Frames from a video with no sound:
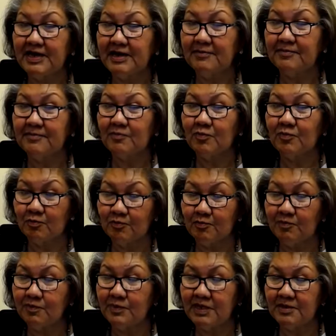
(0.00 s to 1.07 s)
that,
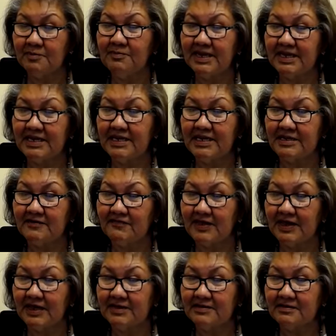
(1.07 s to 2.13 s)
in making of
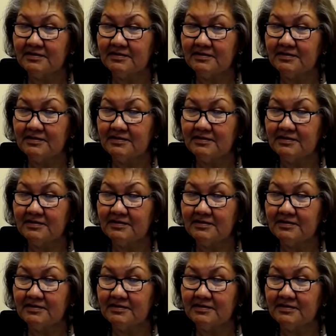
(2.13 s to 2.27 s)
that.